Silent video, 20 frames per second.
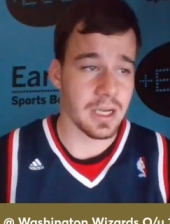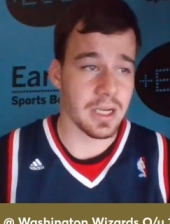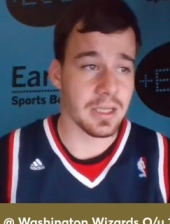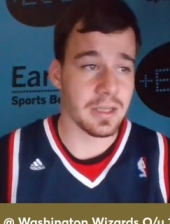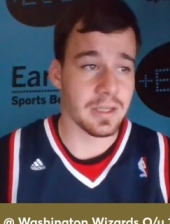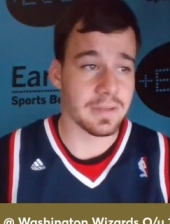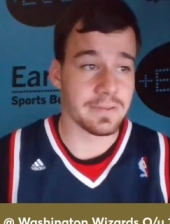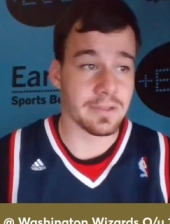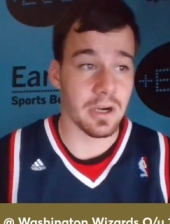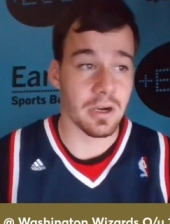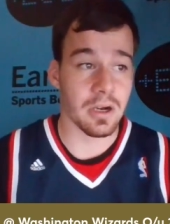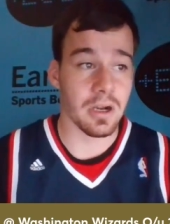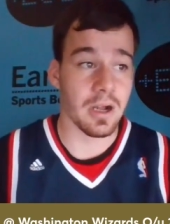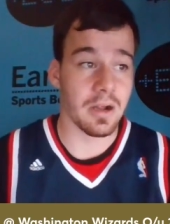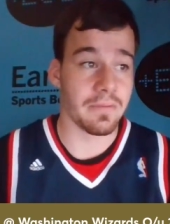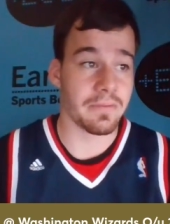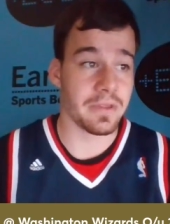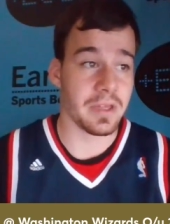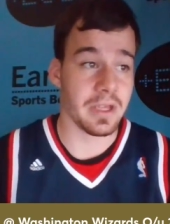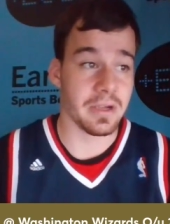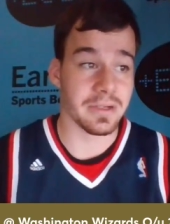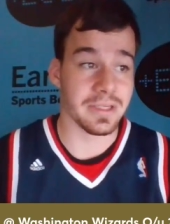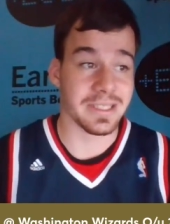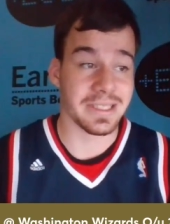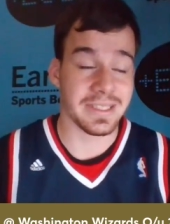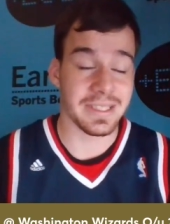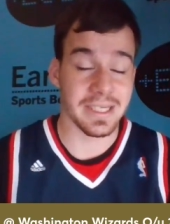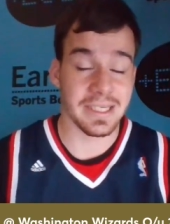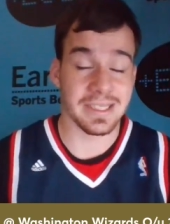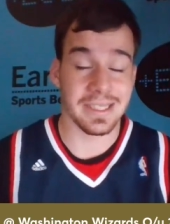They've started off the year
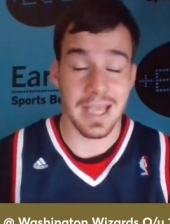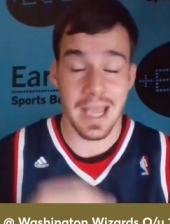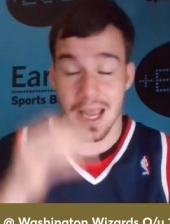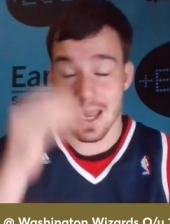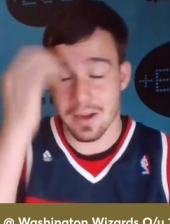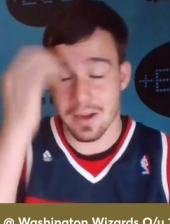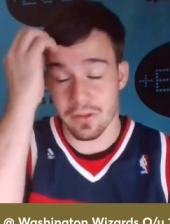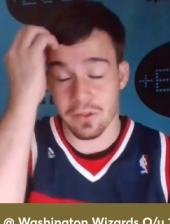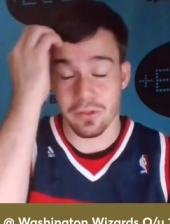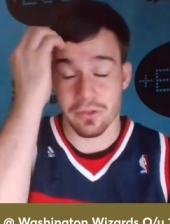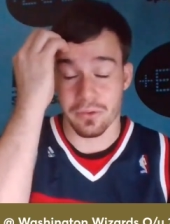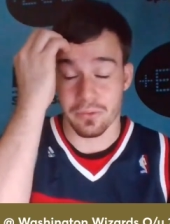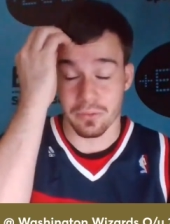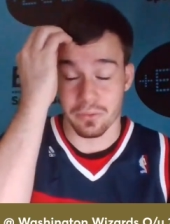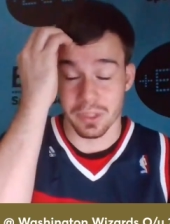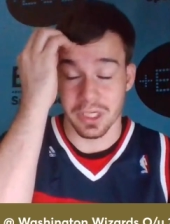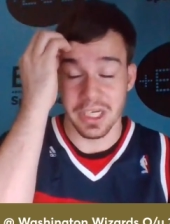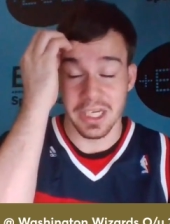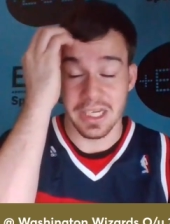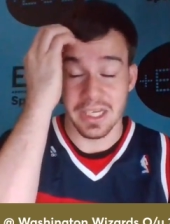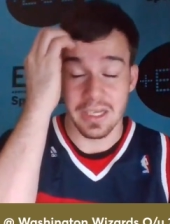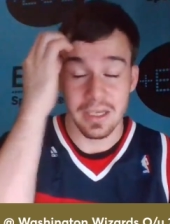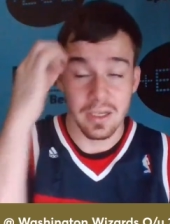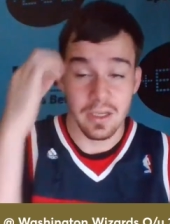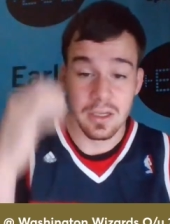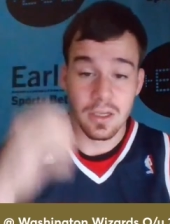6-3.